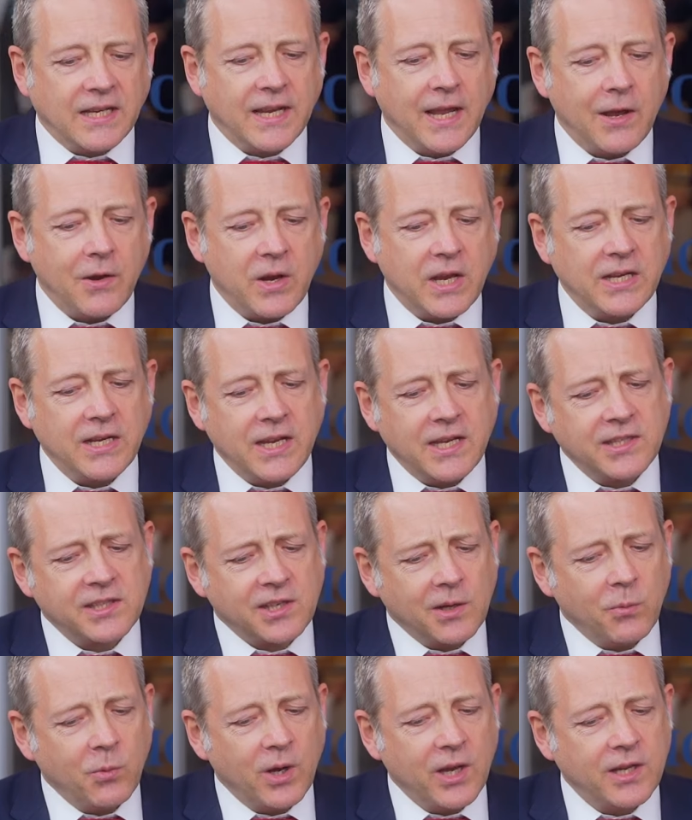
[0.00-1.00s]
Now, in
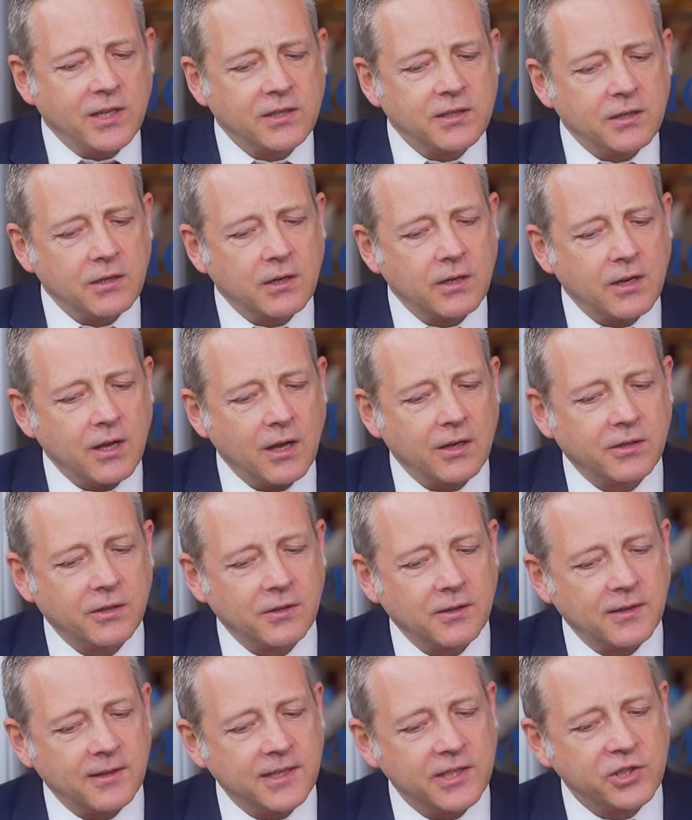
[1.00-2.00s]
some ways, you could
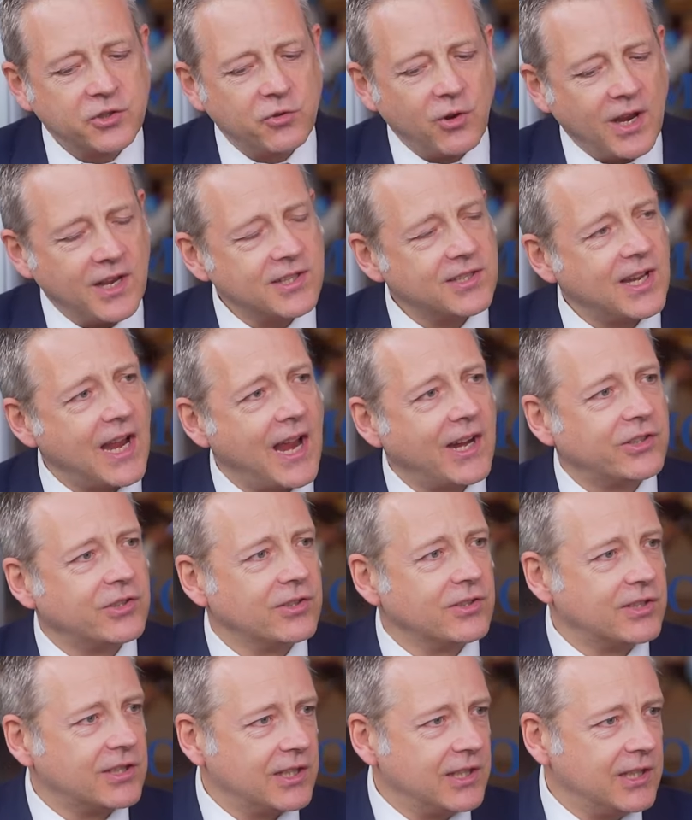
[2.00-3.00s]
argue that this
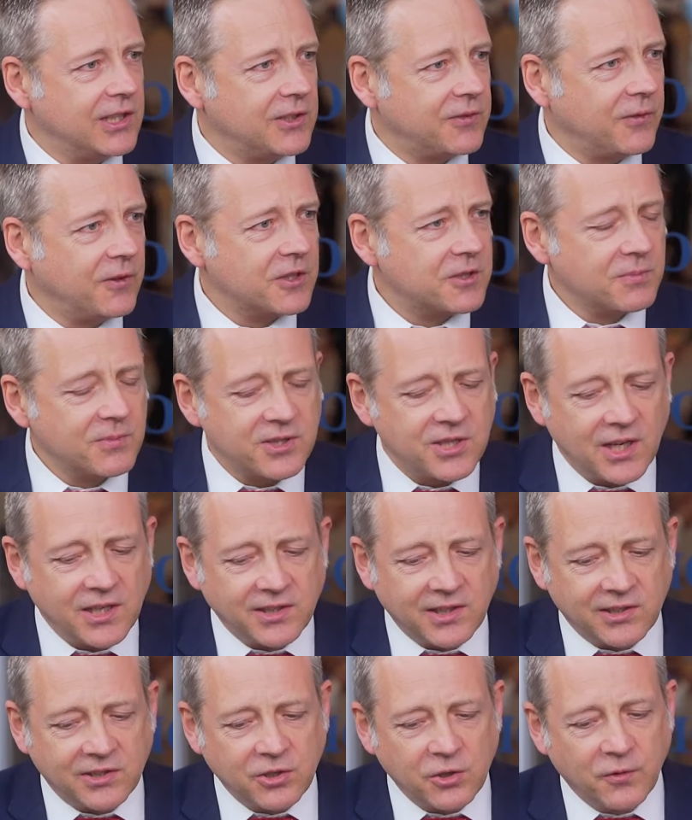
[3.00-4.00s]
transaction sees First
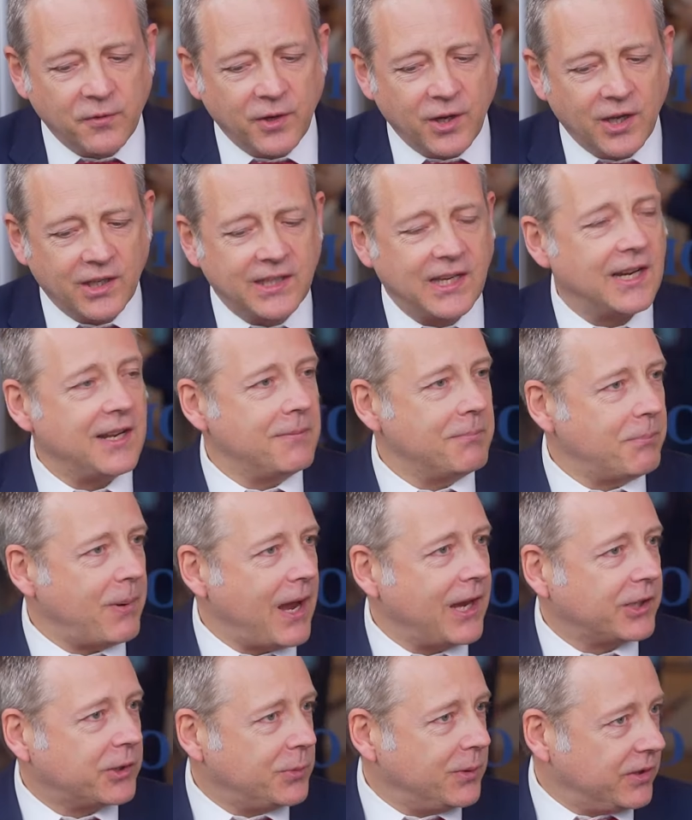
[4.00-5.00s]
Majestic Silver getting
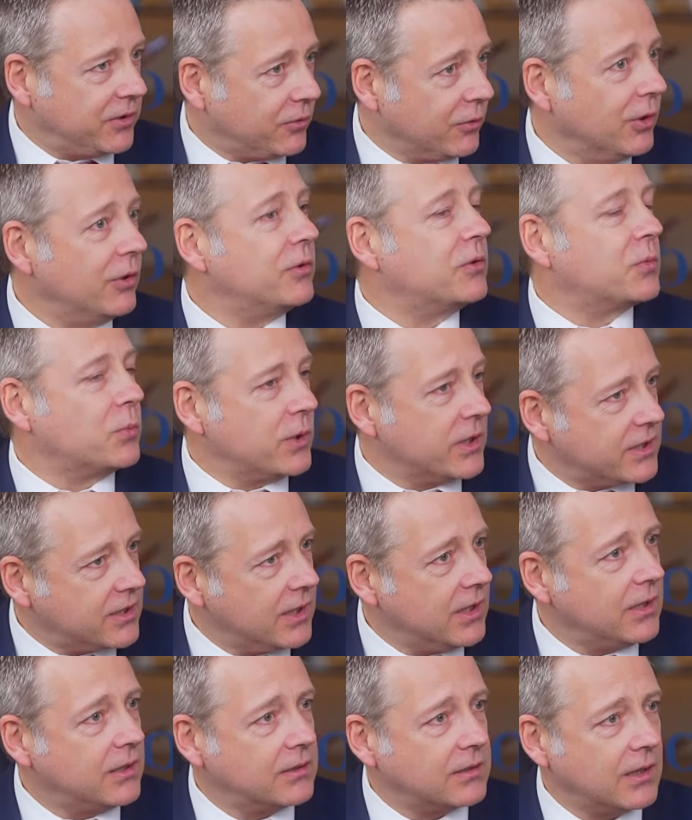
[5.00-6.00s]
back to its roots, which
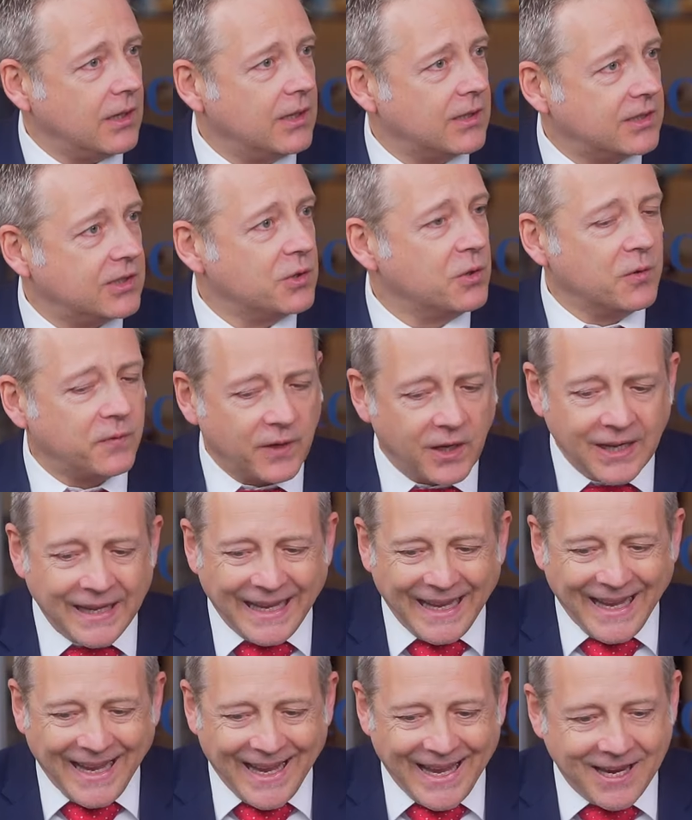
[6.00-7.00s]
is silver
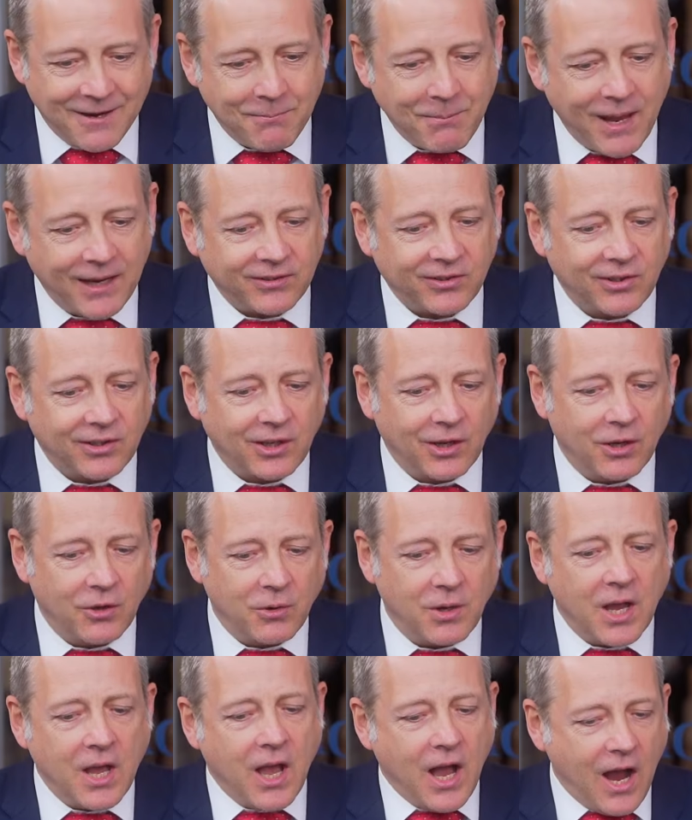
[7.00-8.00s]
in
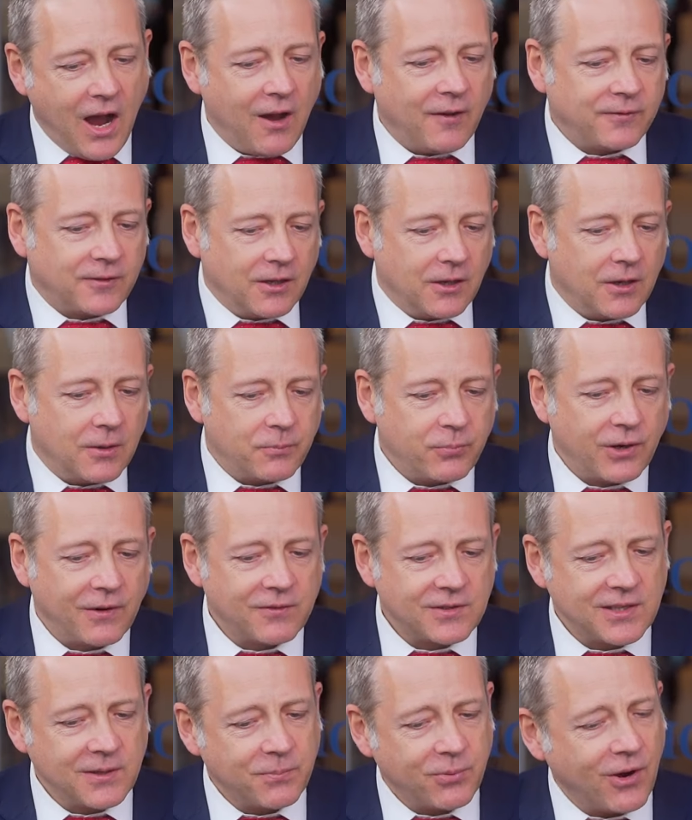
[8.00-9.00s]
Mexico, after
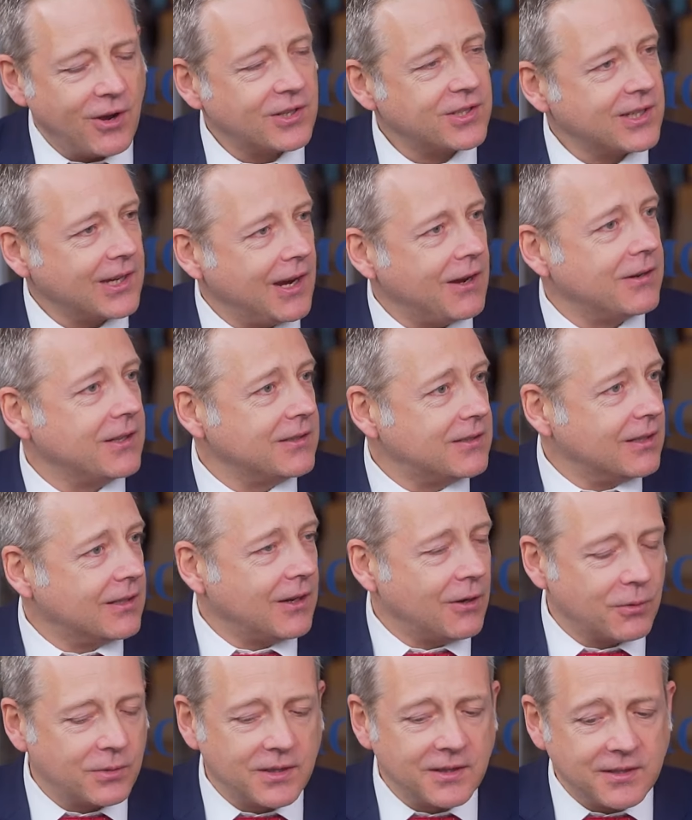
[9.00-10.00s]
previously branching out into
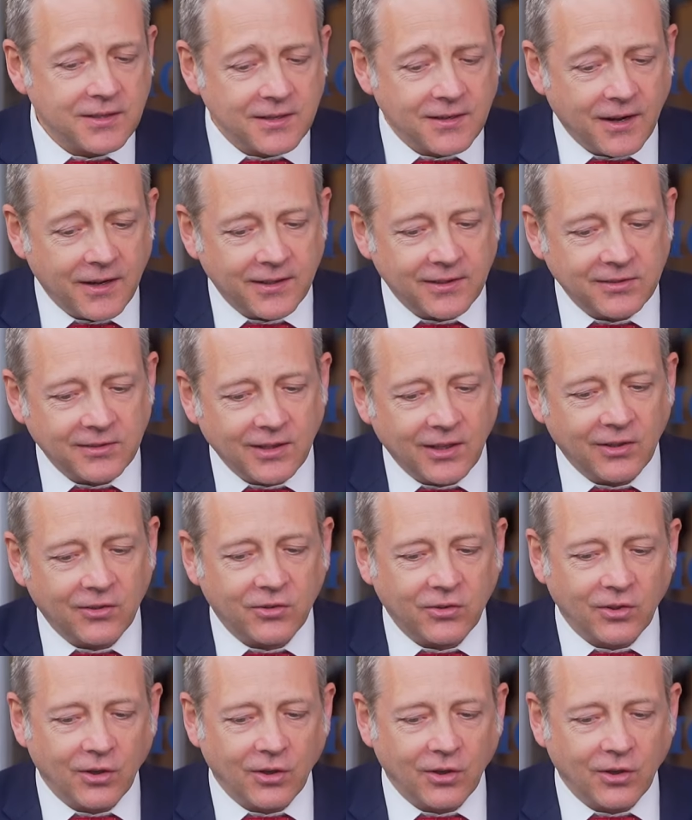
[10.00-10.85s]
gold in the United States.